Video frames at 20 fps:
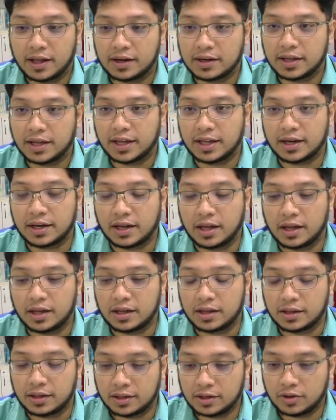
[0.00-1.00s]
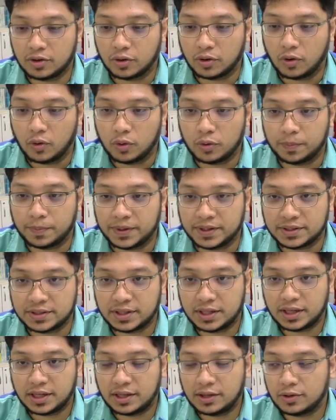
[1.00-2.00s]
in your own PC,
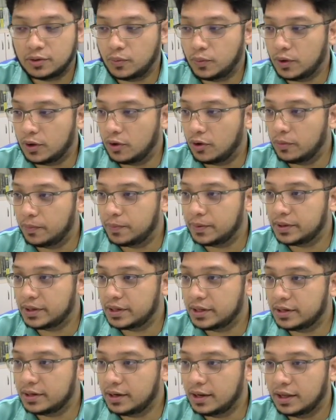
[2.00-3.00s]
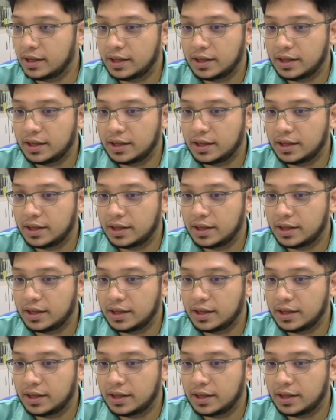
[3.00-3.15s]
you will open